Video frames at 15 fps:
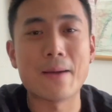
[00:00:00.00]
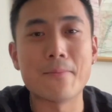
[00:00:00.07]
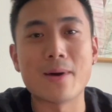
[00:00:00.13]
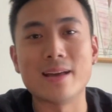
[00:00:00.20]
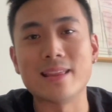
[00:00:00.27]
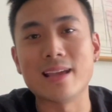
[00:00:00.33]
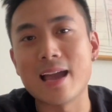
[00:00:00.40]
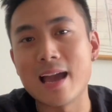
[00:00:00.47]
And
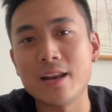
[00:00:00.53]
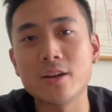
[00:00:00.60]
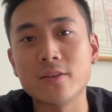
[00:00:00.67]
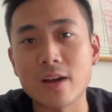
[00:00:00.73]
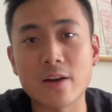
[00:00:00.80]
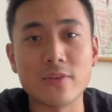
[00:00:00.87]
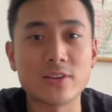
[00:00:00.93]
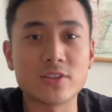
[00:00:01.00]
by the end
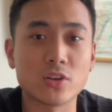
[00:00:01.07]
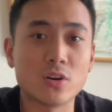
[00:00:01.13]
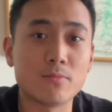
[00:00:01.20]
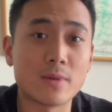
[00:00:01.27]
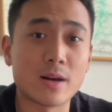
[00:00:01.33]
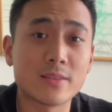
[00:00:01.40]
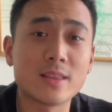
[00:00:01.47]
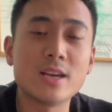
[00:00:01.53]
of every single
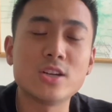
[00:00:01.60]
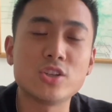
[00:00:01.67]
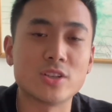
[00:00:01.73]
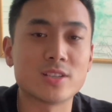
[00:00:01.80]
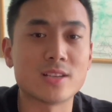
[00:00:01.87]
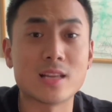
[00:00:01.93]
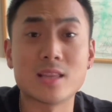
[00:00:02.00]
month, just send